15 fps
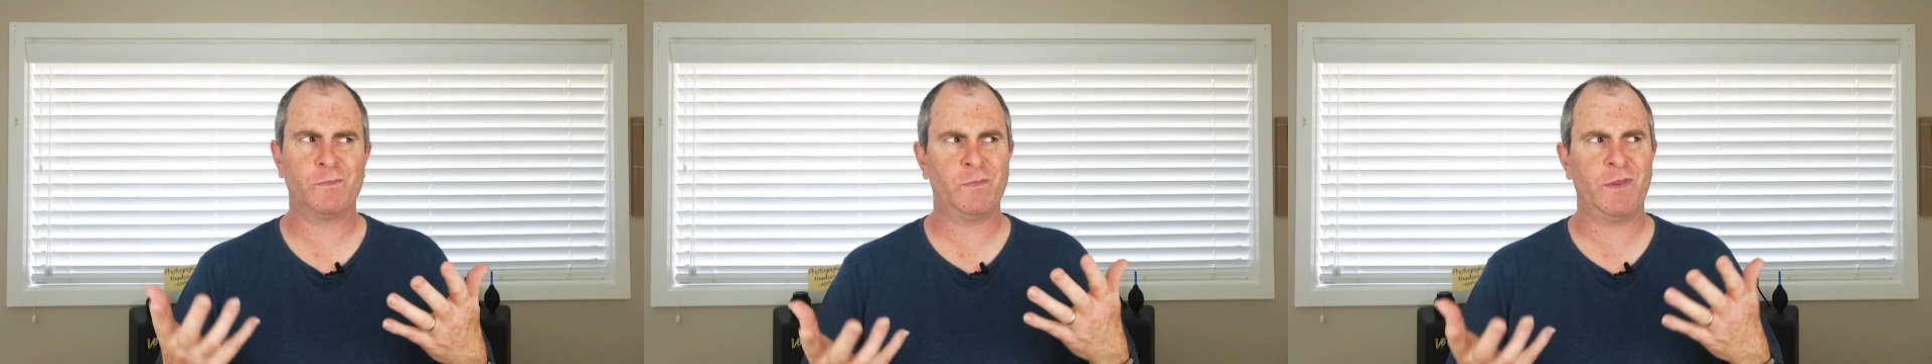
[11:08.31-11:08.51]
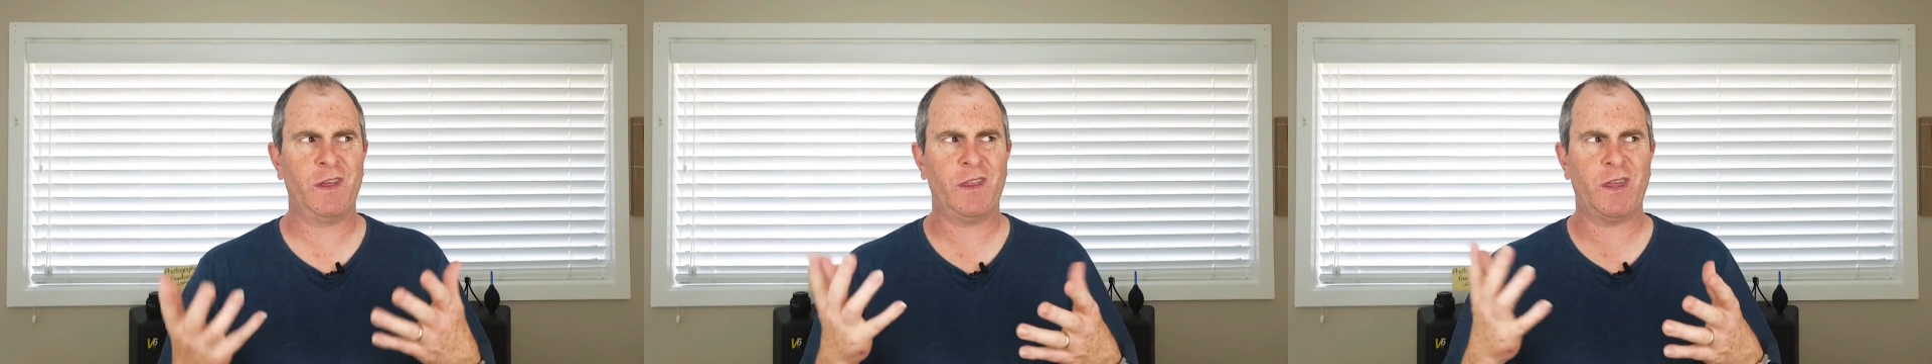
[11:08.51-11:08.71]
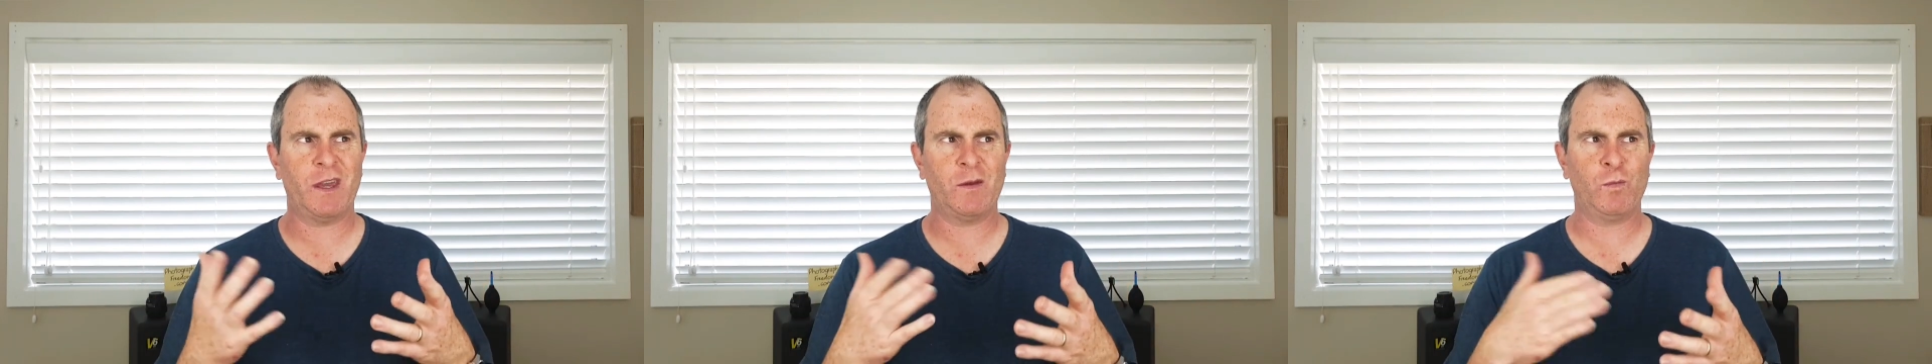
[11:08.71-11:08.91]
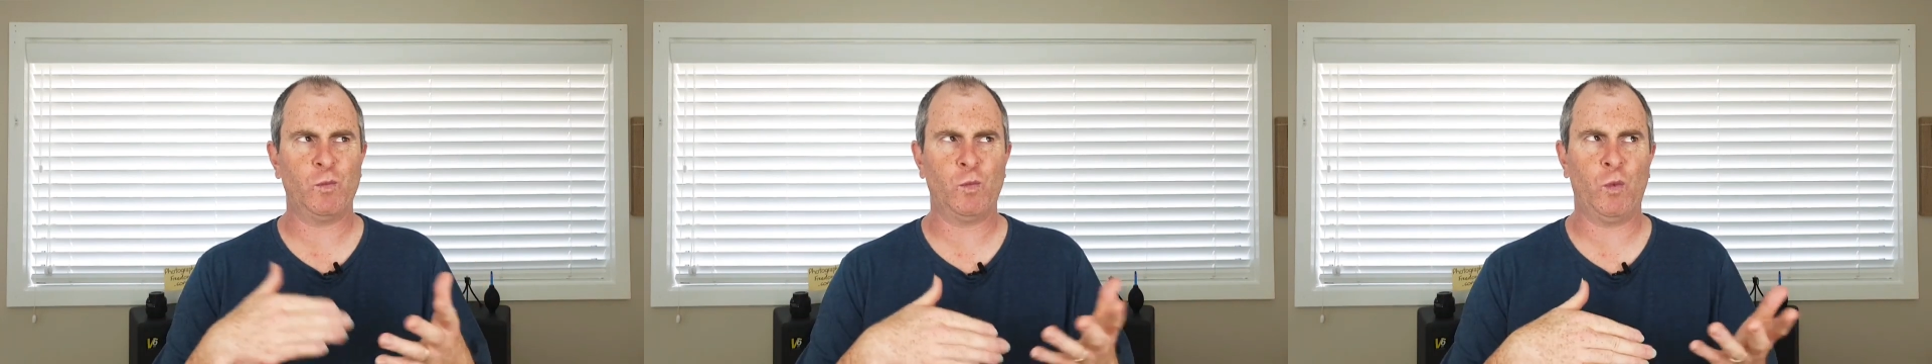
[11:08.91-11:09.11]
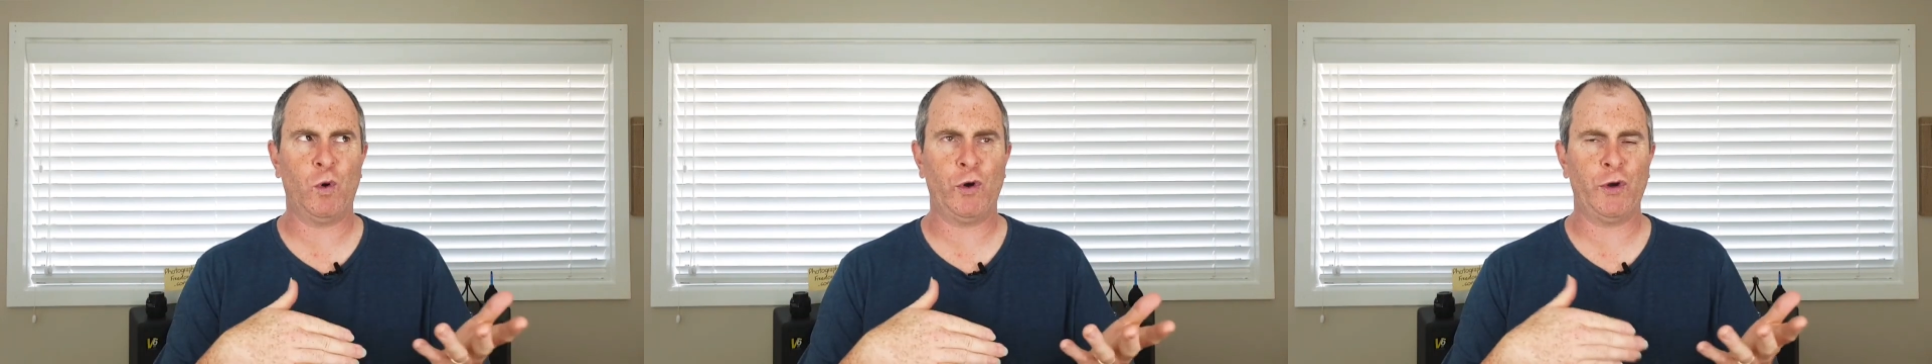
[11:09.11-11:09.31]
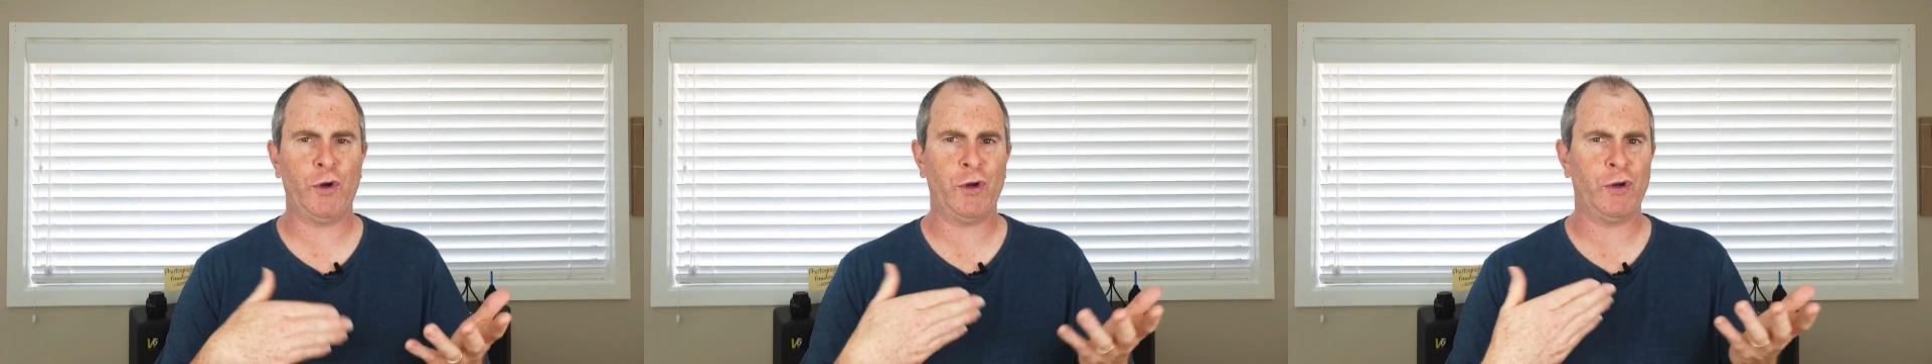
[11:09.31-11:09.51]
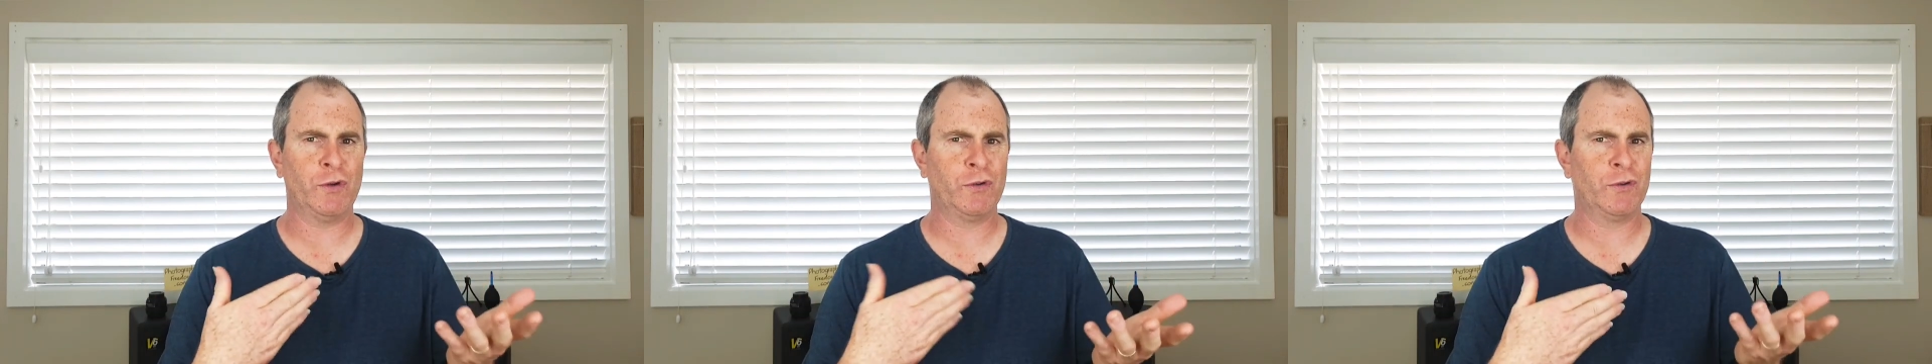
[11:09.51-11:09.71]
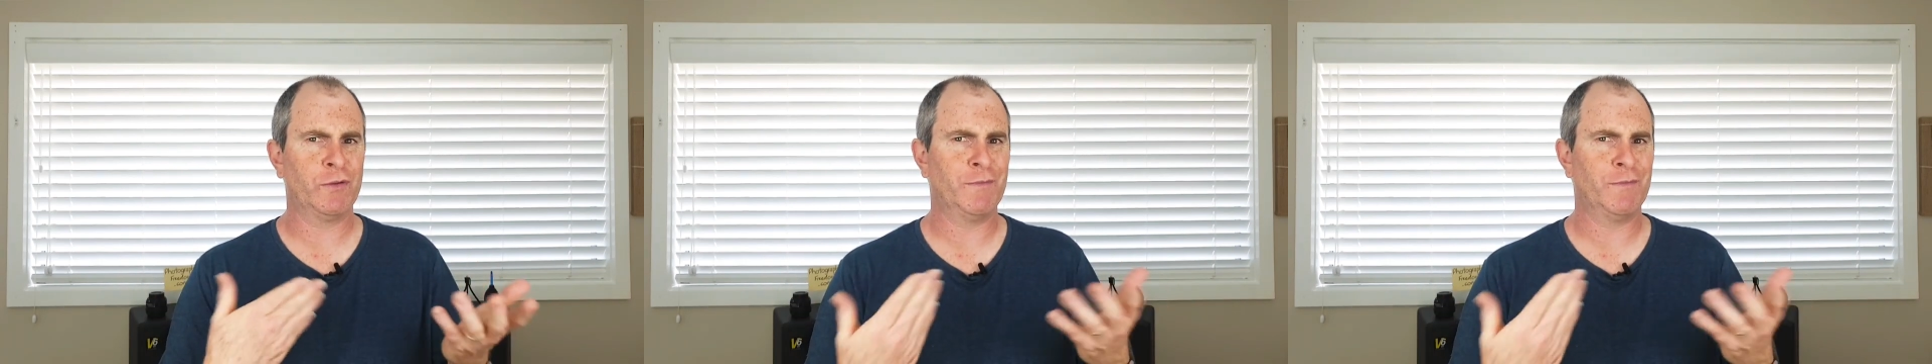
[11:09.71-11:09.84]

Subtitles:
there they were,